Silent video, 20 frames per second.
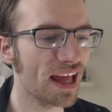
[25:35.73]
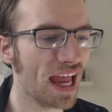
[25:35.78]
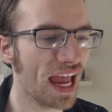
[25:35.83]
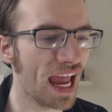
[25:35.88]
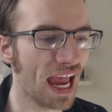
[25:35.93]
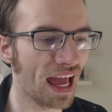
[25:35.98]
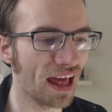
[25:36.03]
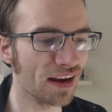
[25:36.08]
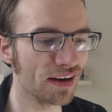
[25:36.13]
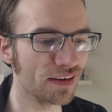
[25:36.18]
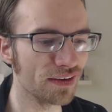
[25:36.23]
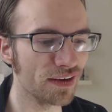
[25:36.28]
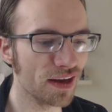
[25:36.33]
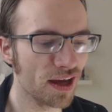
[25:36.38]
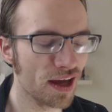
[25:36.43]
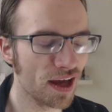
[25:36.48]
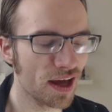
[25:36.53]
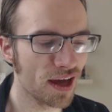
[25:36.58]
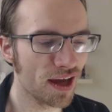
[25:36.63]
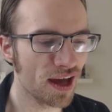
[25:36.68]
And
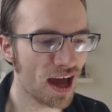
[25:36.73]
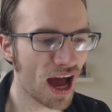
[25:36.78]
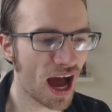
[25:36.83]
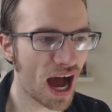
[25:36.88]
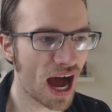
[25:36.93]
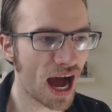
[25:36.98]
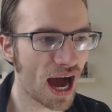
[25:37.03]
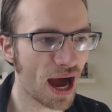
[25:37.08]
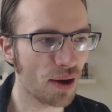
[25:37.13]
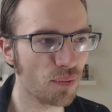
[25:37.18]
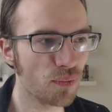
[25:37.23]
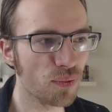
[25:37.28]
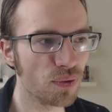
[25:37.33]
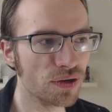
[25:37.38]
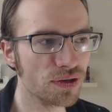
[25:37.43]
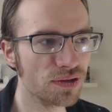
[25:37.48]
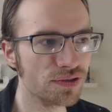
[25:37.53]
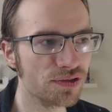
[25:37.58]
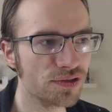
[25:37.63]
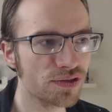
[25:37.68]
I
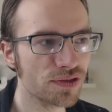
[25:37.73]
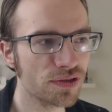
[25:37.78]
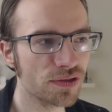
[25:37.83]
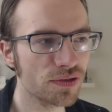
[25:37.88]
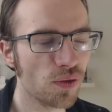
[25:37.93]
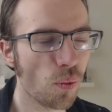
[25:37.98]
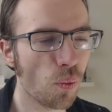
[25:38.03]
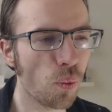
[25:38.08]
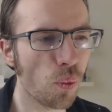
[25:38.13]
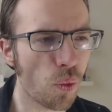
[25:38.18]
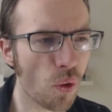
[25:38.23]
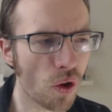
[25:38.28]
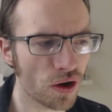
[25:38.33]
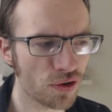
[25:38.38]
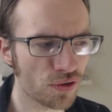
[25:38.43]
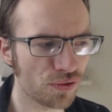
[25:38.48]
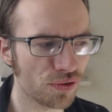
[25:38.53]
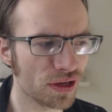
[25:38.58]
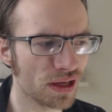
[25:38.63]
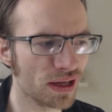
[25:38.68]
was
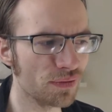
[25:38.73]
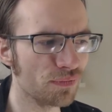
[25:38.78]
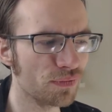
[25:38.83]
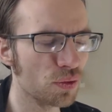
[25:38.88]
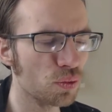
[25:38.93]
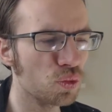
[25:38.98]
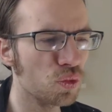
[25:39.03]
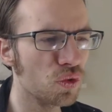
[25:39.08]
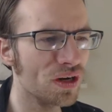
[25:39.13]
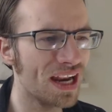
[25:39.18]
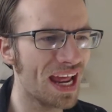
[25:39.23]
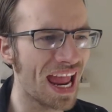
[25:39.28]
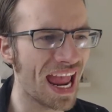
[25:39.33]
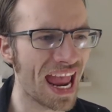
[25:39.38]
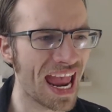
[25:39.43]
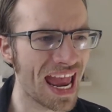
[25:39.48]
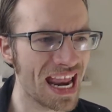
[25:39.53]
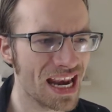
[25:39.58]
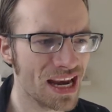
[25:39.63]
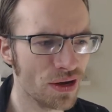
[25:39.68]
wondering if it would
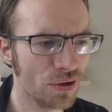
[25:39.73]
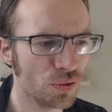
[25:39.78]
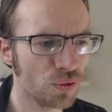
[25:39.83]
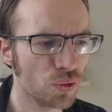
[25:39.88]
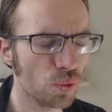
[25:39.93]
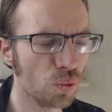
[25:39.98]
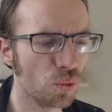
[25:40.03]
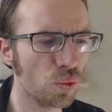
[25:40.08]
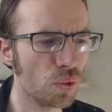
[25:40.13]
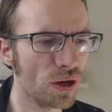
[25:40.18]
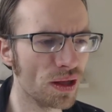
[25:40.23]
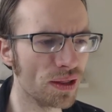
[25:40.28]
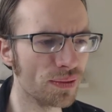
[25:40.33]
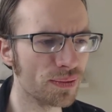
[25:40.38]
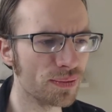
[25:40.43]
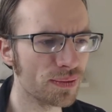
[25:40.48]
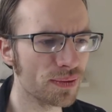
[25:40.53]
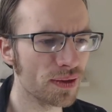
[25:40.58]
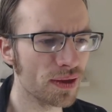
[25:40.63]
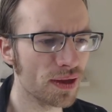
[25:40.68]
end
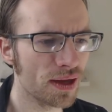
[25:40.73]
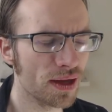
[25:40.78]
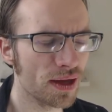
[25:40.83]
with